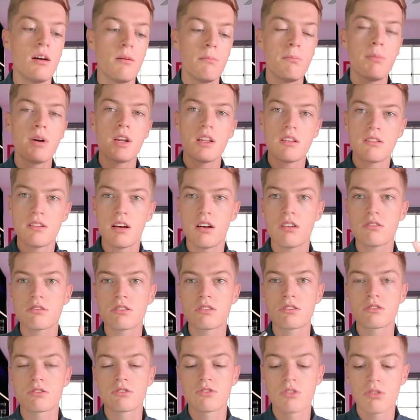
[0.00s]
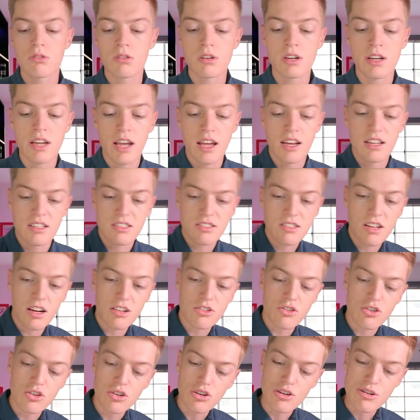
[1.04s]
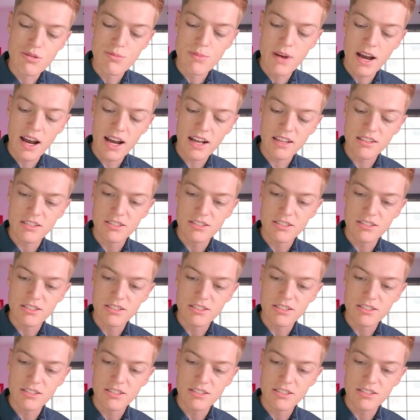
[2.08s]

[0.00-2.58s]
but it tells a story and it's not too bad.